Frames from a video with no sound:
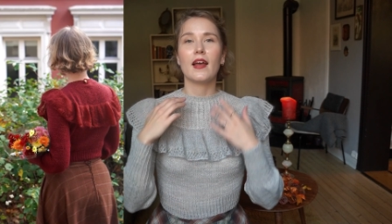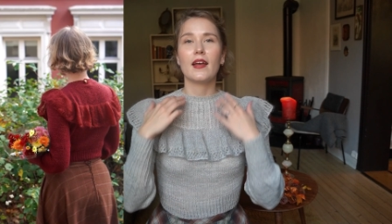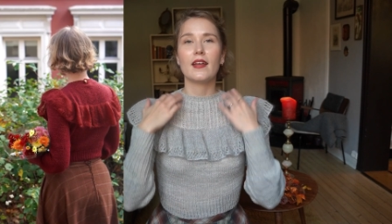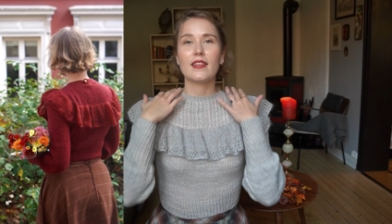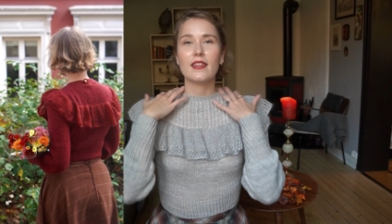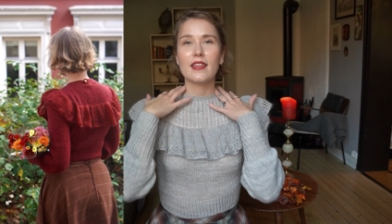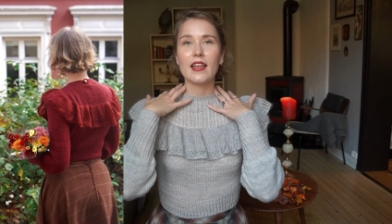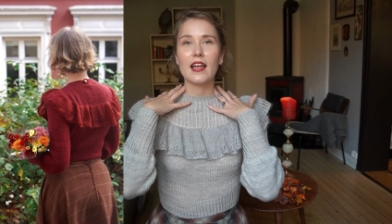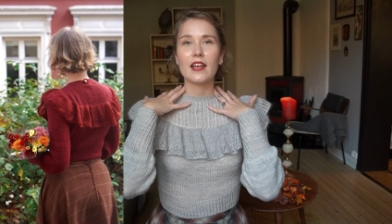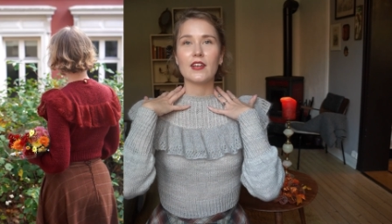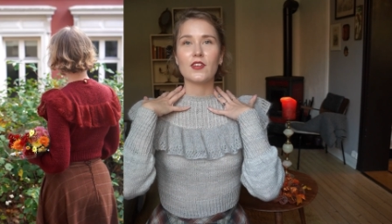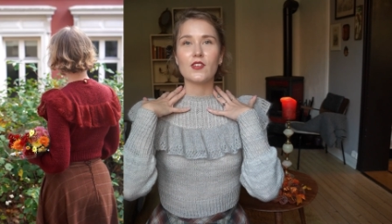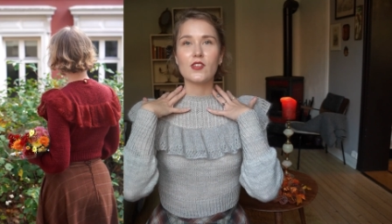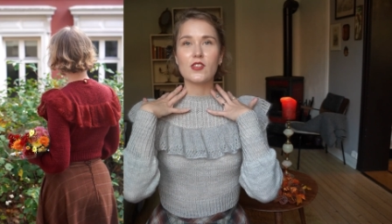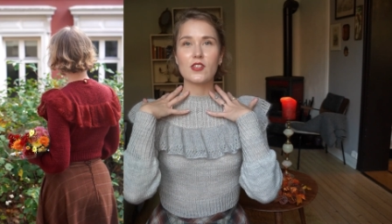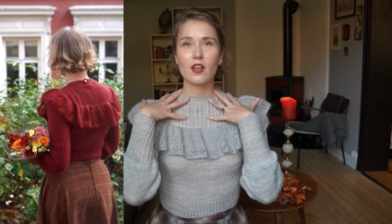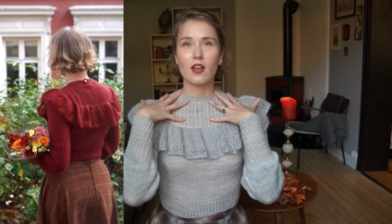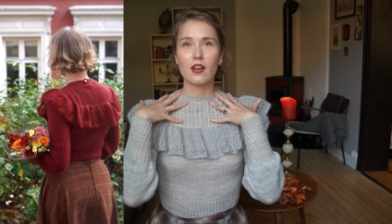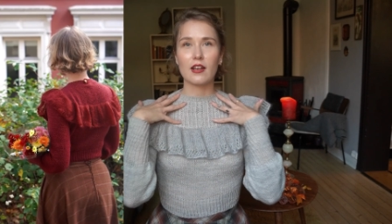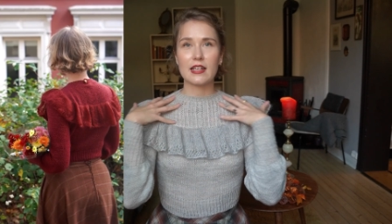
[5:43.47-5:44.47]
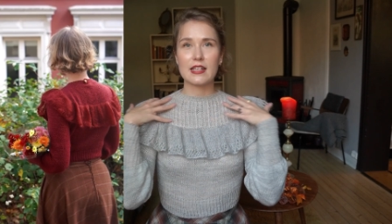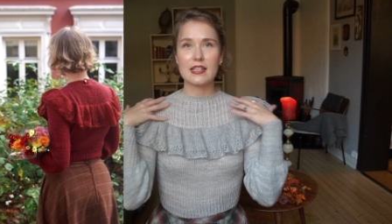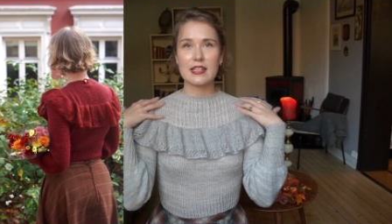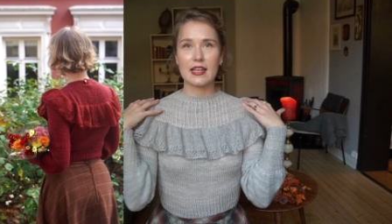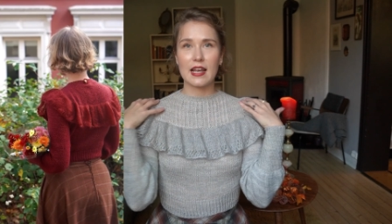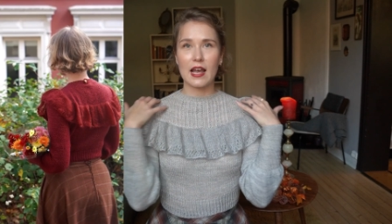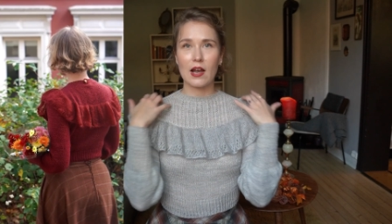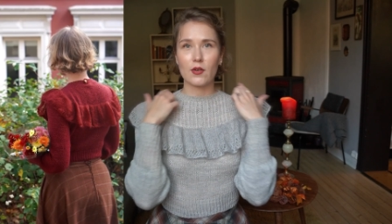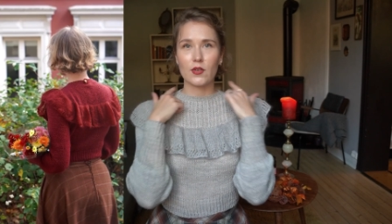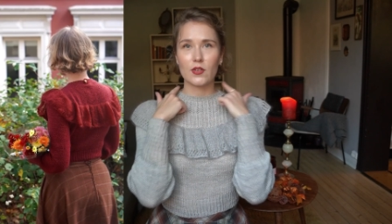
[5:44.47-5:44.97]
And then you start
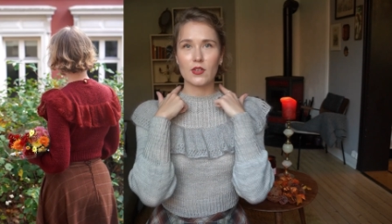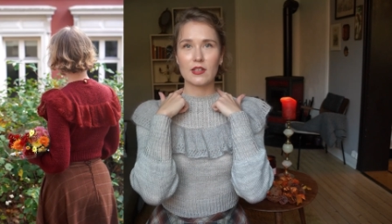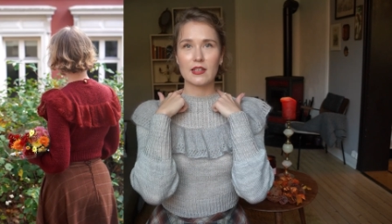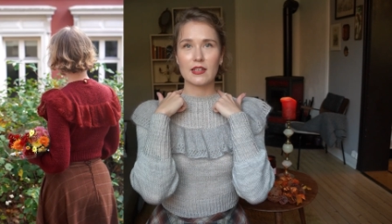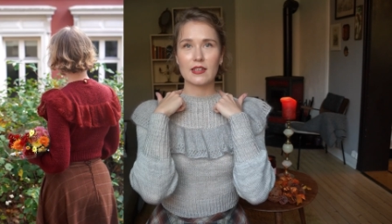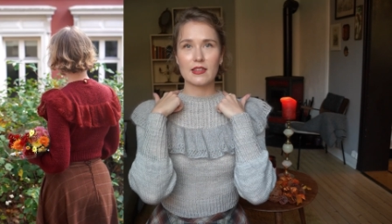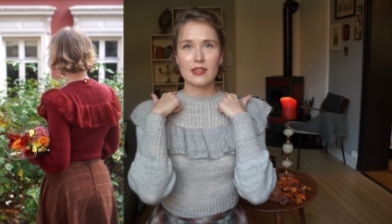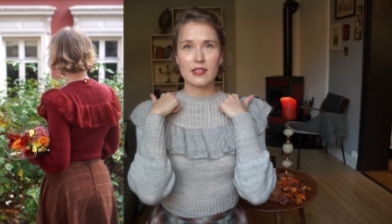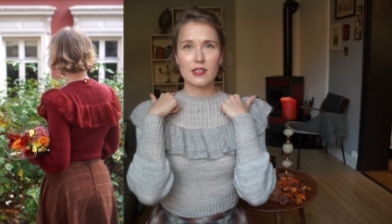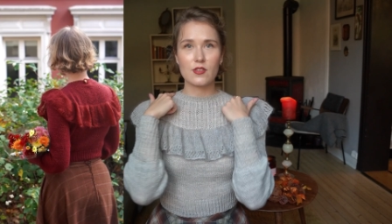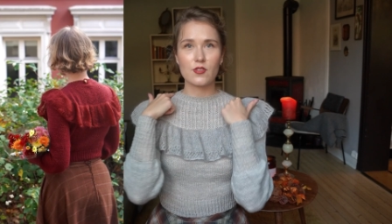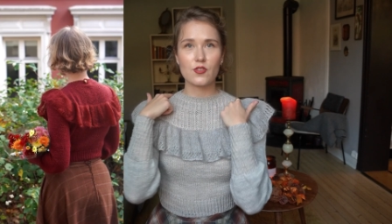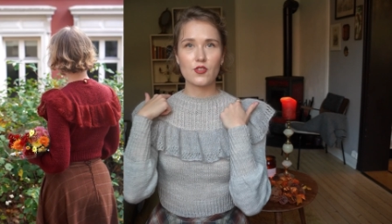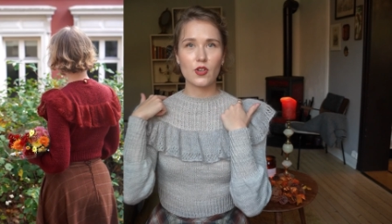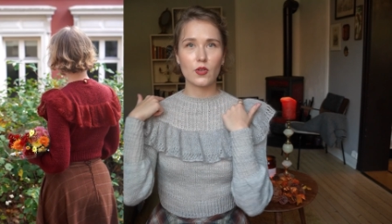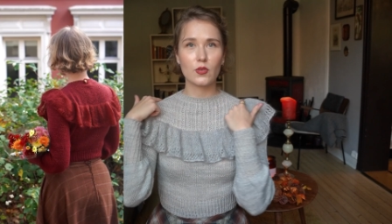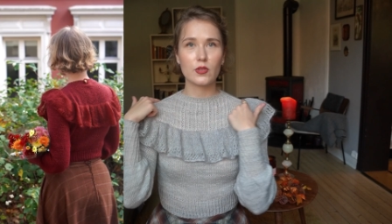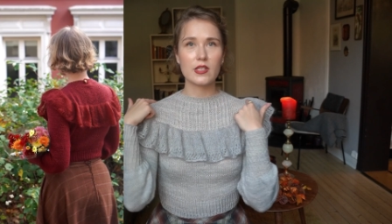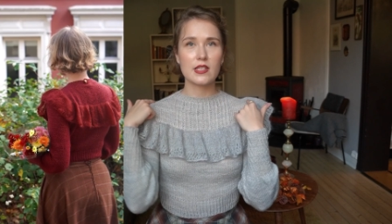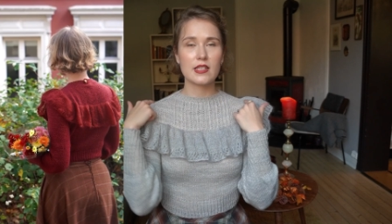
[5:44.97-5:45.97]
knitting out. You knit this shoulder